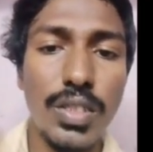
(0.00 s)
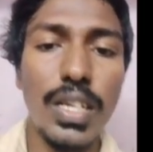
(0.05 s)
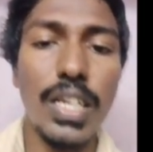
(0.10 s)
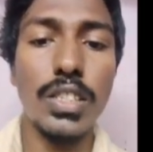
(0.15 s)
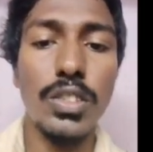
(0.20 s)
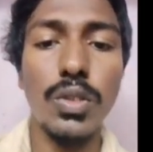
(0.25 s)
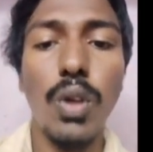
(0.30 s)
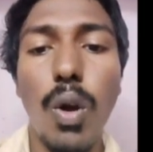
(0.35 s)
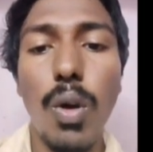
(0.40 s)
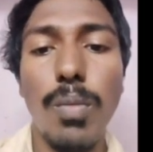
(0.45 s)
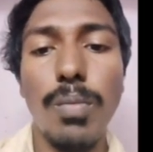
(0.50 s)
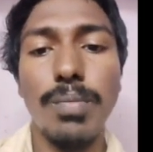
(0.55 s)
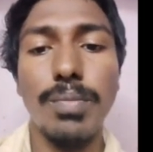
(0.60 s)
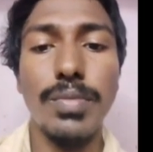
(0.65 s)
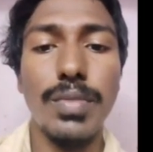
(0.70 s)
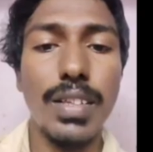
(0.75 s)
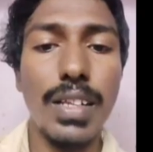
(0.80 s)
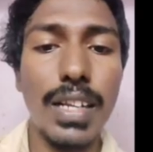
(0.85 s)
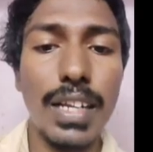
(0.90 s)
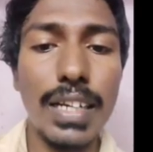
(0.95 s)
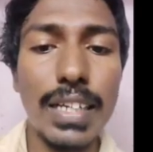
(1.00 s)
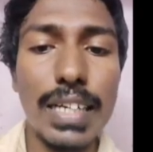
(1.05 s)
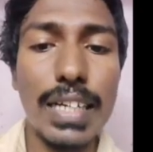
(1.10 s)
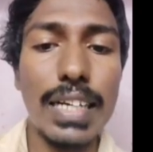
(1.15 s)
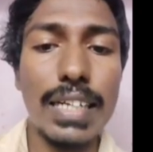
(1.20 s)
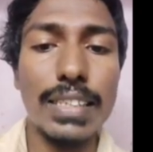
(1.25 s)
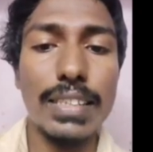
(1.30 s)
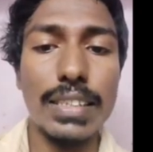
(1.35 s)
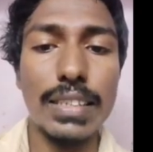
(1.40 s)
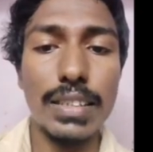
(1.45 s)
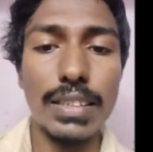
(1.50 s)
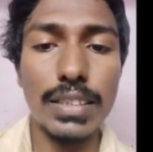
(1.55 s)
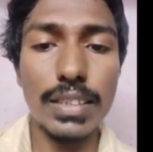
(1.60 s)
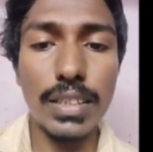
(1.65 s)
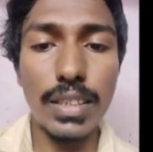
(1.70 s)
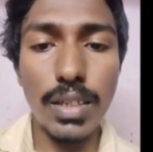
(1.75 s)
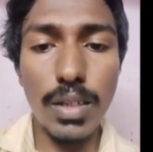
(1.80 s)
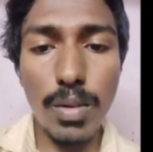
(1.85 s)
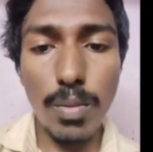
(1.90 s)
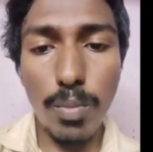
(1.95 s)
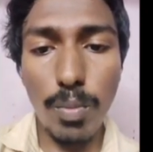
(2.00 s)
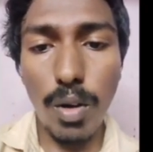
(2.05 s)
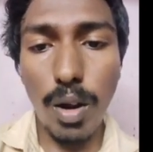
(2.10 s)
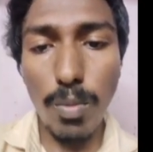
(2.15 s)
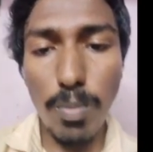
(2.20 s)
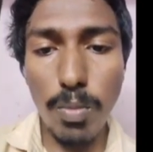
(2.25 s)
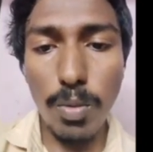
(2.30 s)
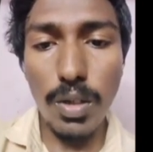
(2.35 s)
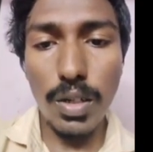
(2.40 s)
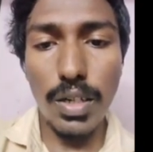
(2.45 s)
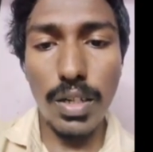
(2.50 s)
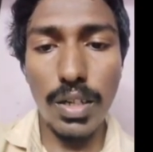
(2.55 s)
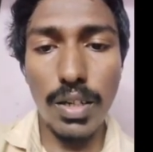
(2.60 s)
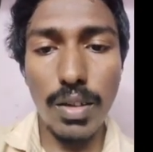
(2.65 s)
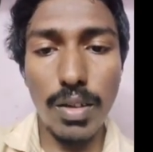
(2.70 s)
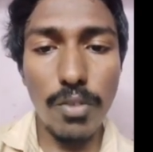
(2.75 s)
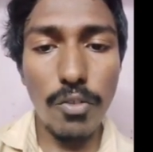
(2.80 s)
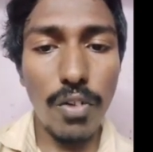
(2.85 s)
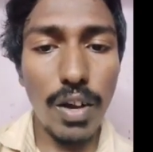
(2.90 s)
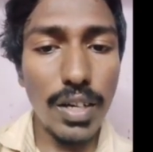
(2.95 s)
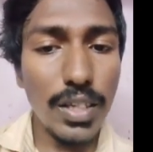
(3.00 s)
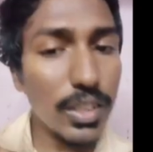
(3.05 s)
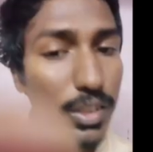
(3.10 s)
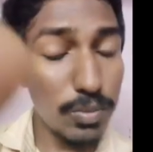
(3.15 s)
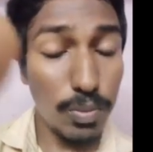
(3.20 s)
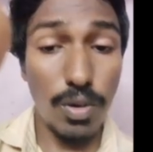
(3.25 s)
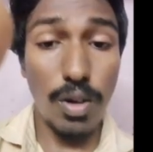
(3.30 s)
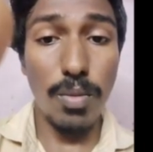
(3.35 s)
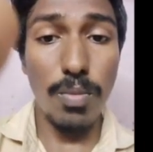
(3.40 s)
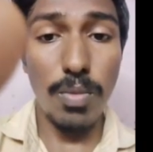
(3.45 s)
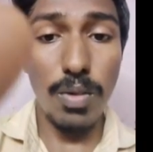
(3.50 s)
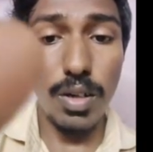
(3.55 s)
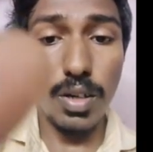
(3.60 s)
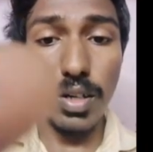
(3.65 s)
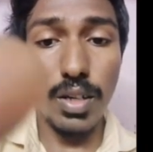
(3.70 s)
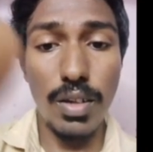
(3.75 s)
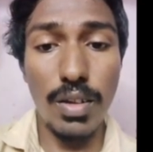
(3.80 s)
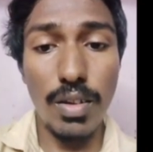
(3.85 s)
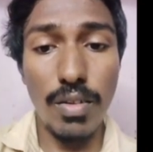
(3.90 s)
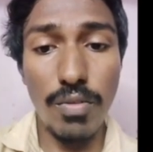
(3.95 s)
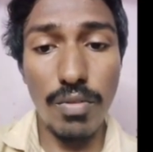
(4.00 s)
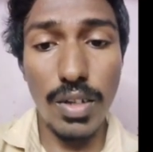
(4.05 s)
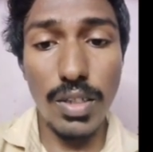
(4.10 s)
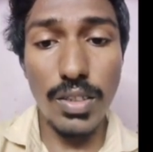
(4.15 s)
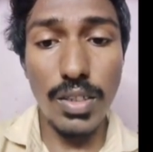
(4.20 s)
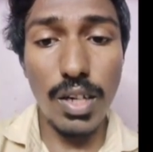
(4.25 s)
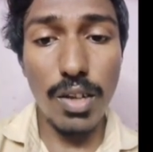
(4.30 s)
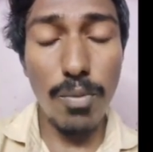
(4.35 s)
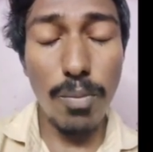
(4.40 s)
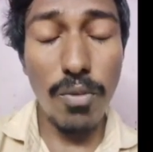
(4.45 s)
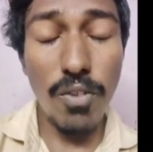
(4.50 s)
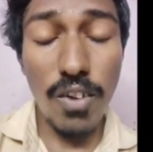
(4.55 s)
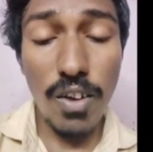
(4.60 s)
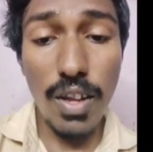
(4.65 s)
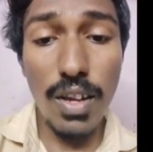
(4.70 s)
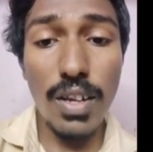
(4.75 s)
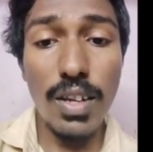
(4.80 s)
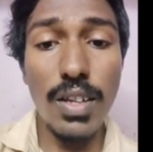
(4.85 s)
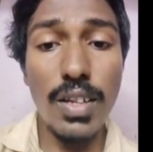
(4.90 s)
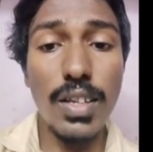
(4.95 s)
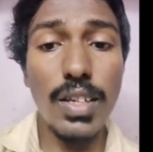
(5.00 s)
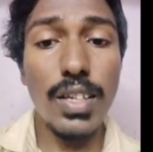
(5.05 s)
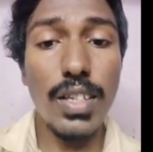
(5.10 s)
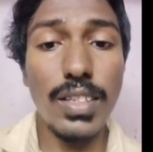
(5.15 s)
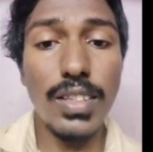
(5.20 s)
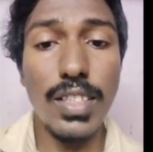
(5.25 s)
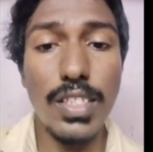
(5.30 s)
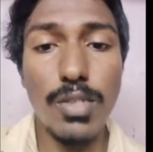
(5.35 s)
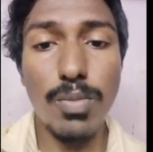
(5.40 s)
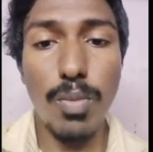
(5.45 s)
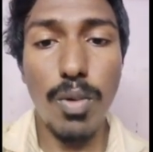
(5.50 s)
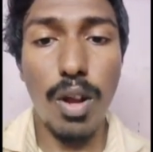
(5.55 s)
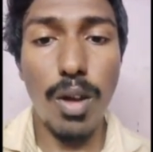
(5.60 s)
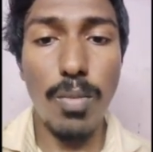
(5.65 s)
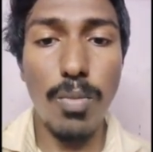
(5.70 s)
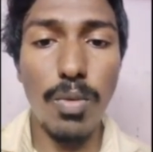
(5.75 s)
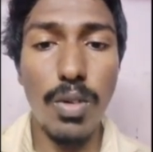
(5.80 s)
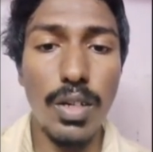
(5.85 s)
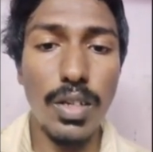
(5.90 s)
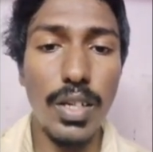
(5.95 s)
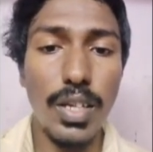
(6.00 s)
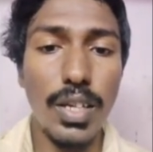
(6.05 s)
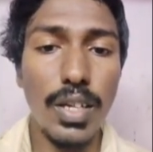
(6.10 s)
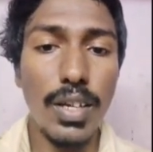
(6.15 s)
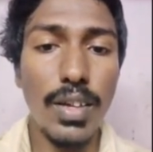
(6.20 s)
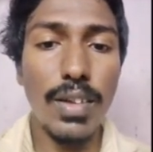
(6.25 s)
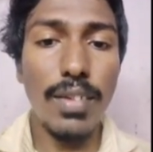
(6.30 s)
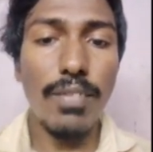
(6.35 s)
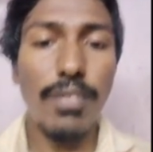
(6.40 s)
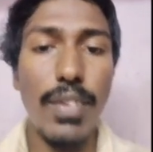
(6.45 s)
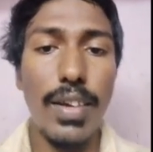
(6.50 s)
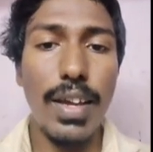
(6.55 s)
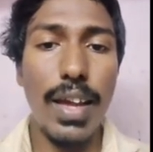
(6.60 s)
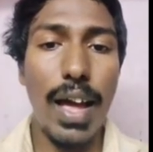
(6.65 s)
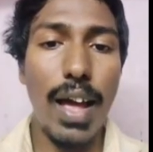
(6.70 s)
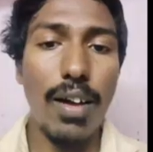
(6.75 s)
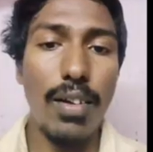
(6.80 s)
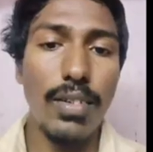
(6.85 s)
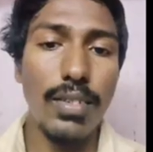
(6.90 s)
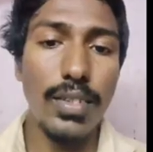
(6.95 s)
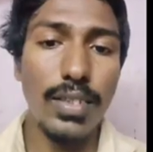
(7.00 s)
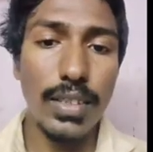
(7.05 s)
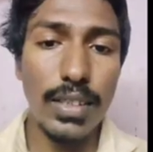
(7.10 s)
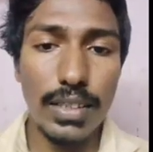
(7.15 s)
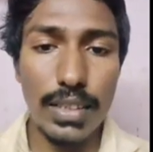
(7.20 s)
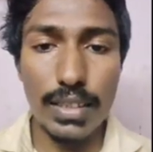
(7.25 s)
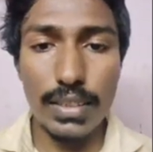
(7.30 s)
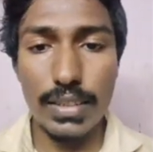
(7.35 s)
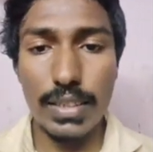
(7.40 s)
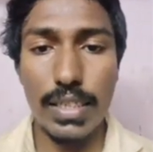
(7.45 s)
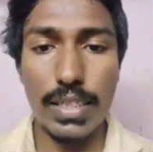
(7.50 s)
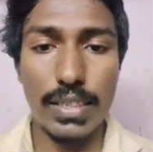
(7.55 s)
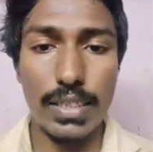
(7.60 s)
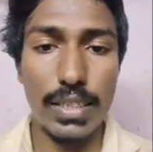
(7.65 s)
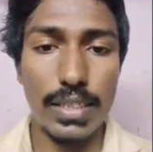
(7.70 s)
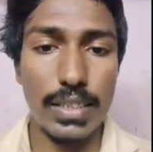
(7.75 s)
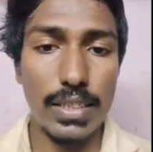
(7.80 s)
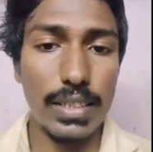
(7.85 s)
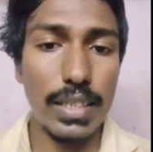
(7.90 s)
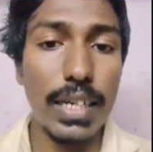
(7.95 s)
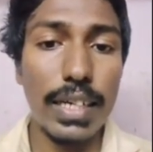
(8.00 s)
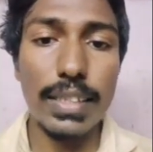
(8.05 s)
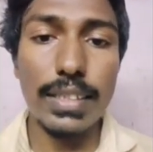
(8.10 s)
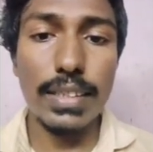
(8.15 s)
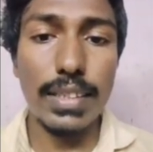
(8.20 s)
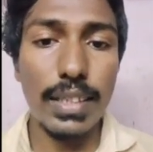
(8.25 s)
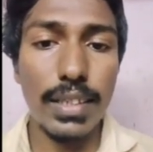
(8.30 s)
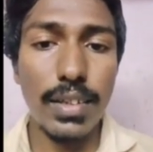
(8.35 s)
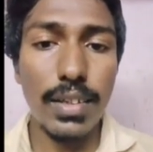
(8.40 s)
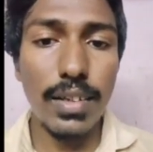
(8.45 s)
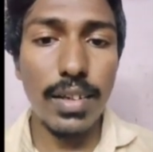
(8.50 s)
Let's go. Introduction. Probability. What is probability? First of all, in this probability, we have discussion that